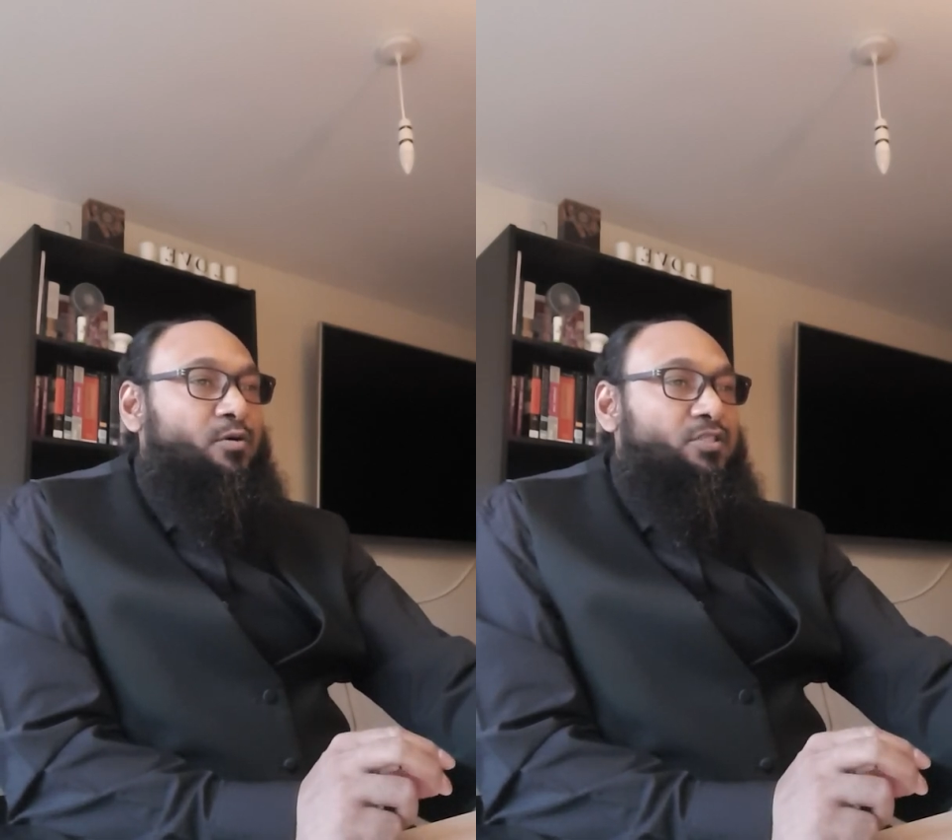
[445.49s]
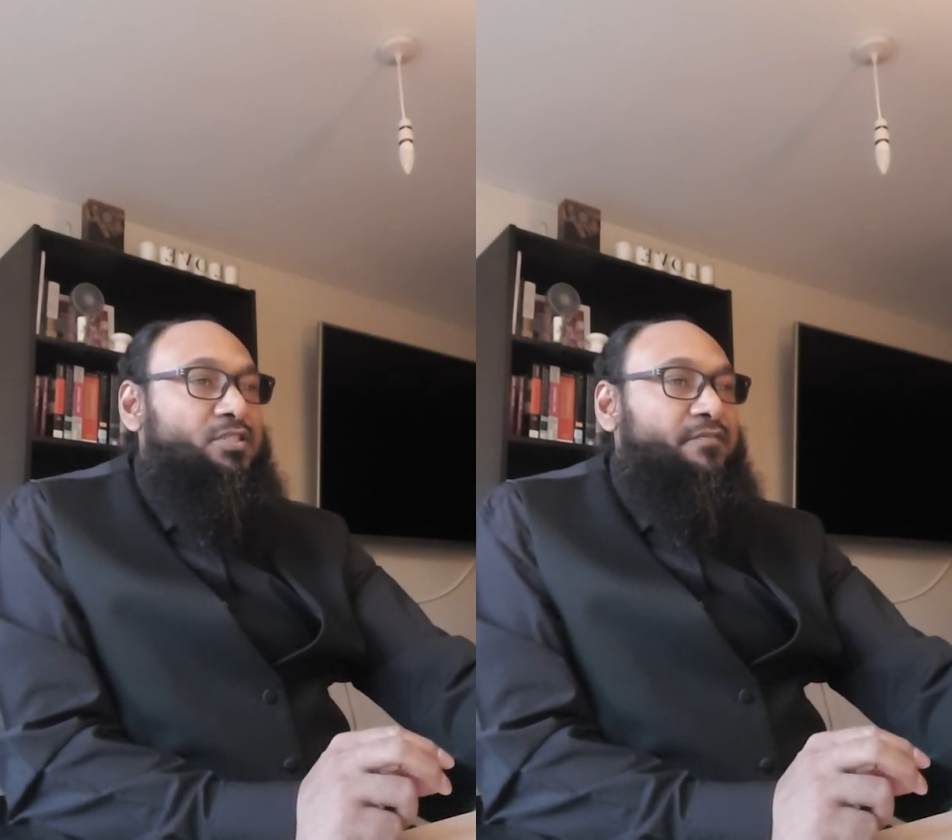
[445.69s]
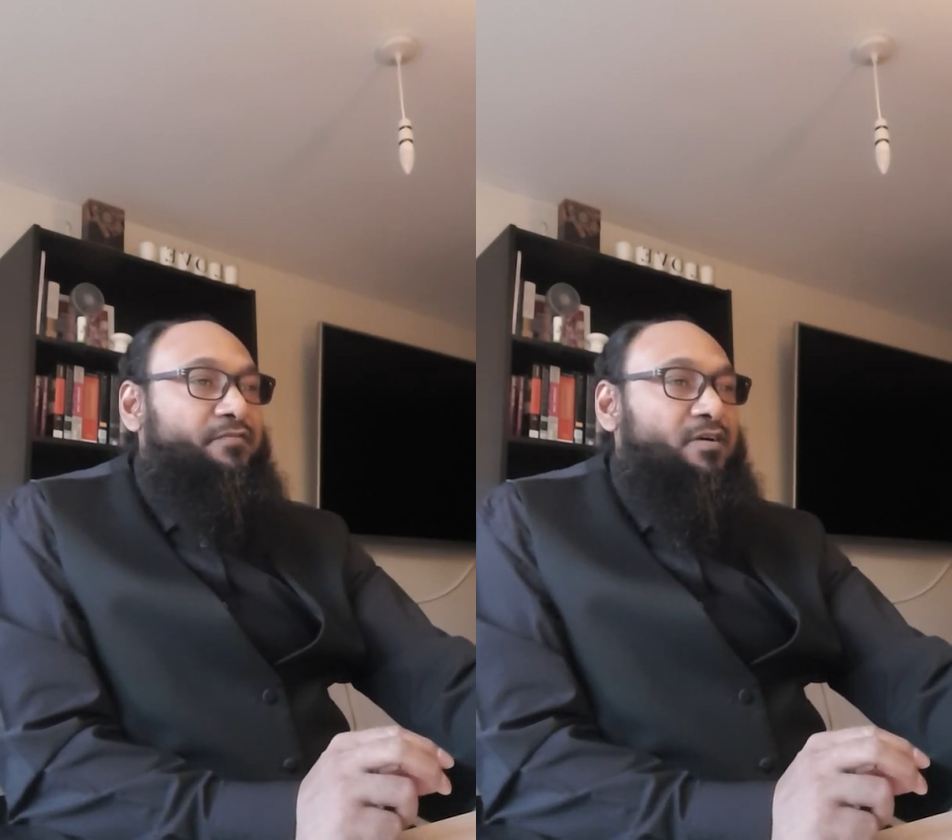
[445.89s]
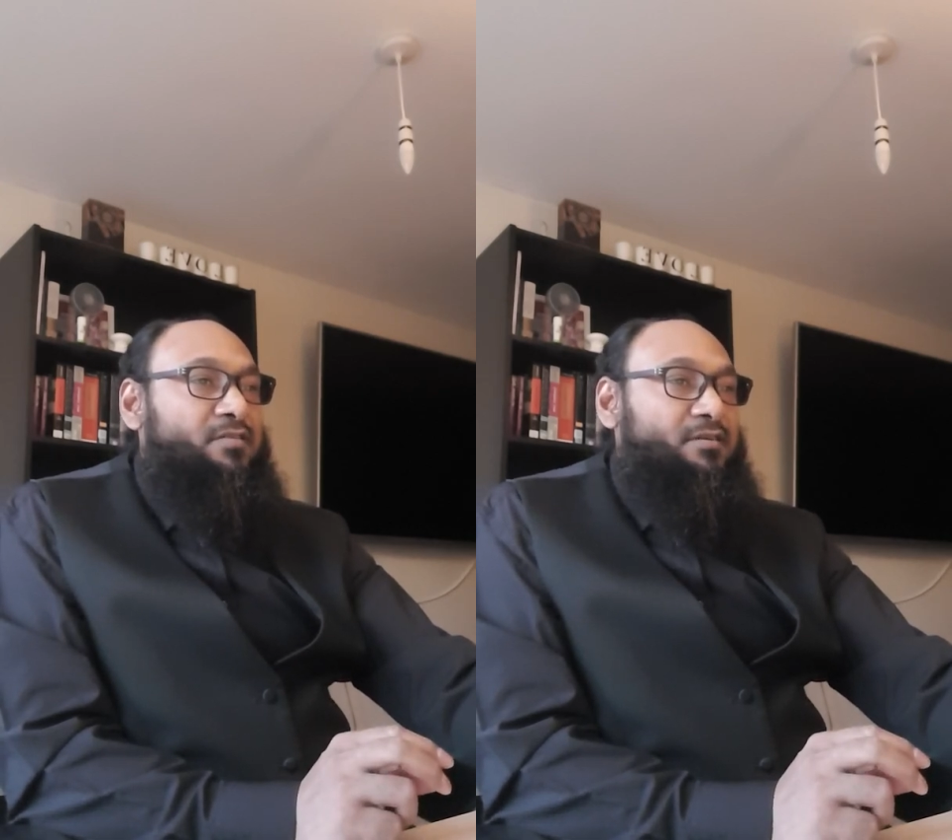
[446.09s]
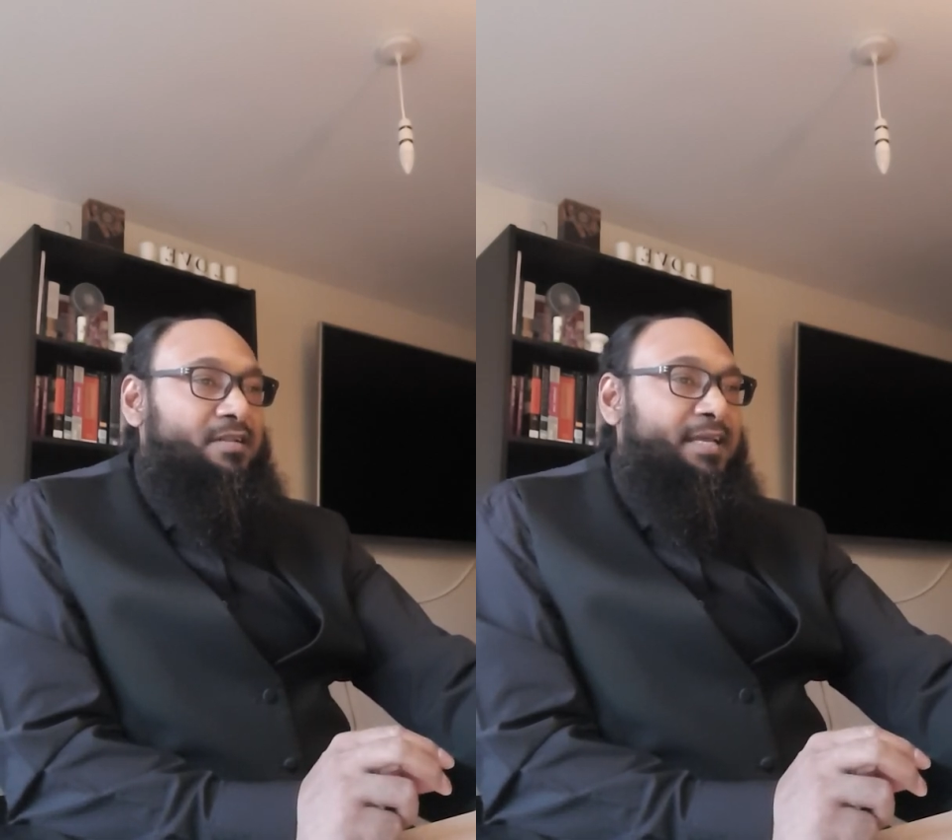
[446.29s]
Ursula
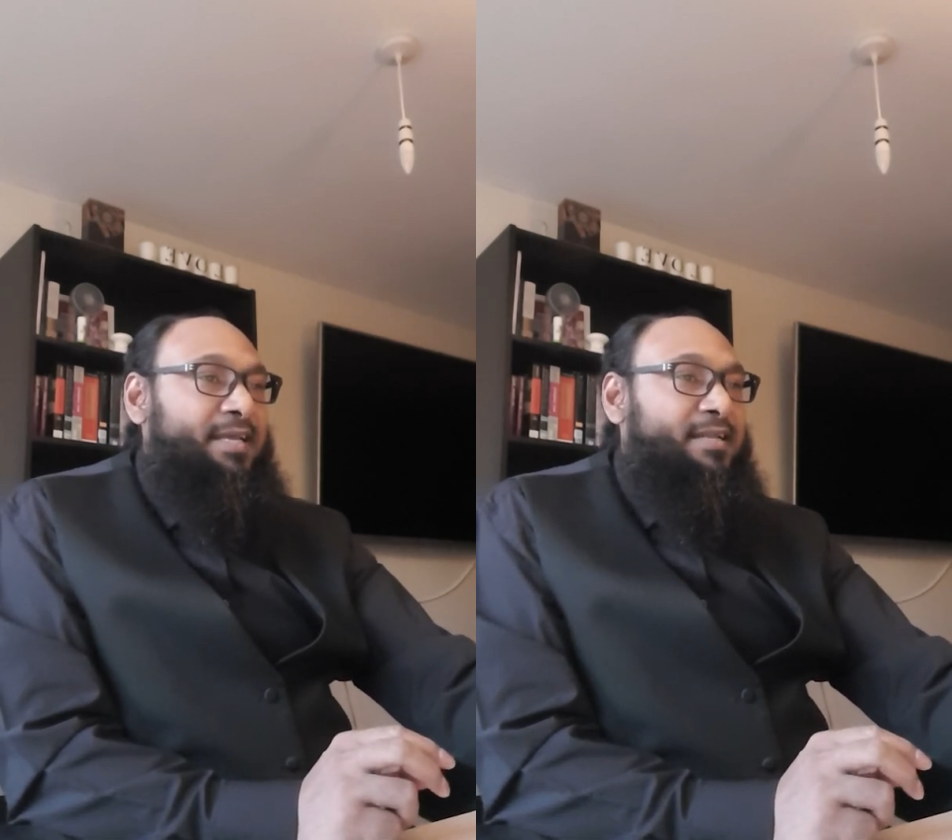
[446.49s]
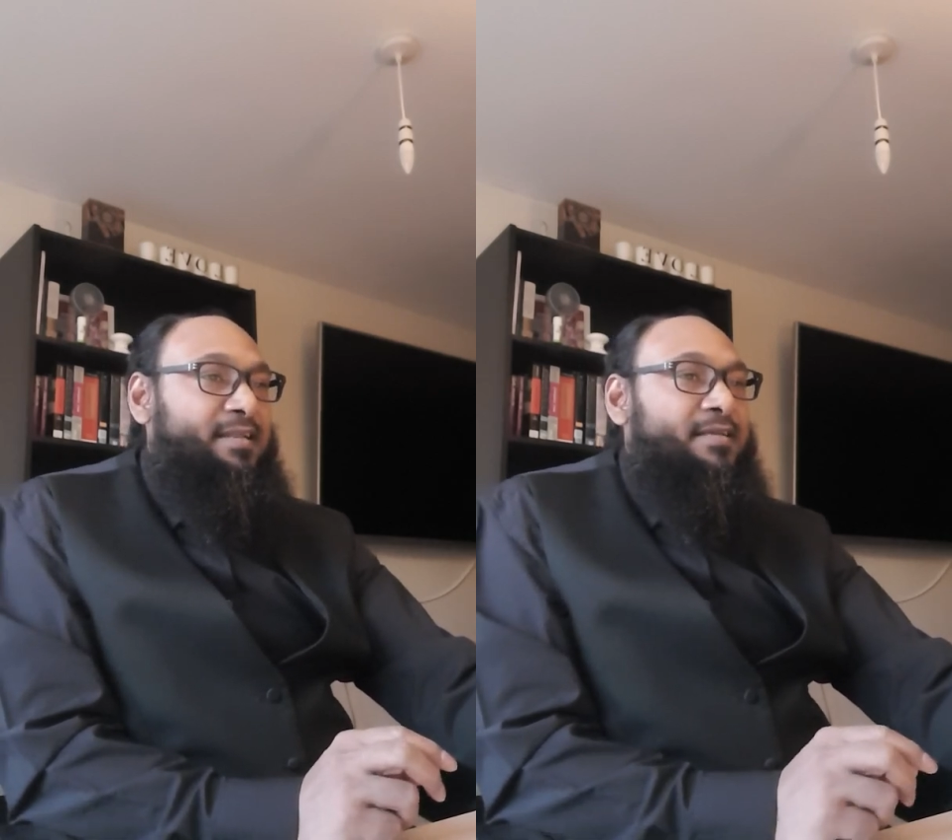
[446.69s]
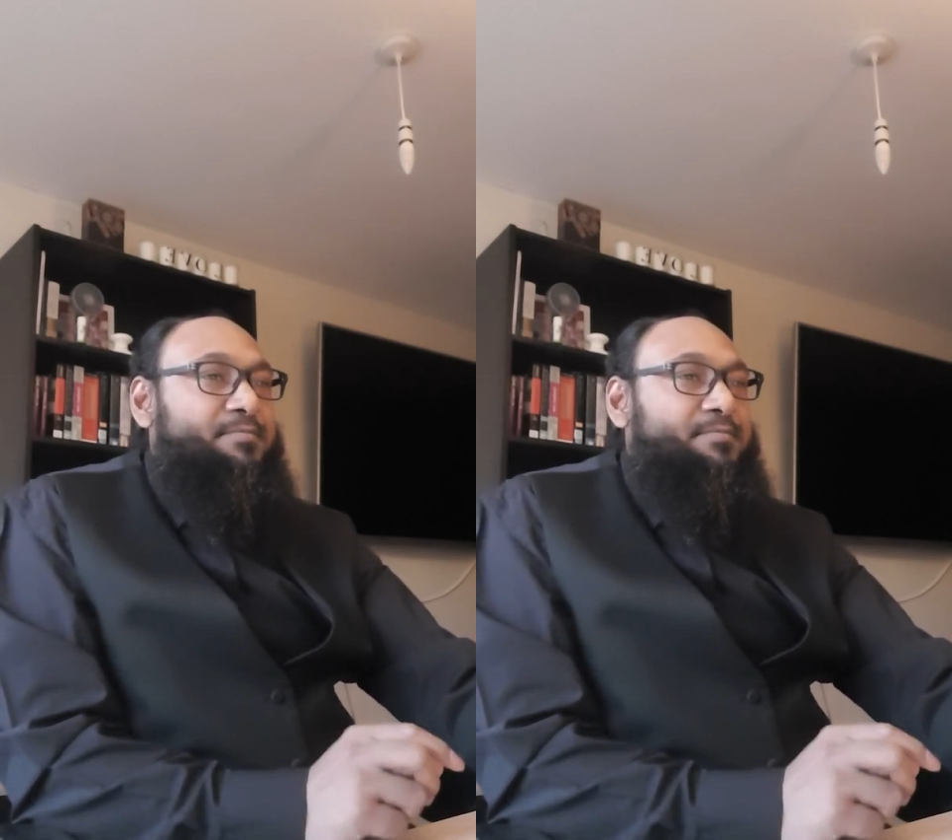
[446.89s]
von der Leyen,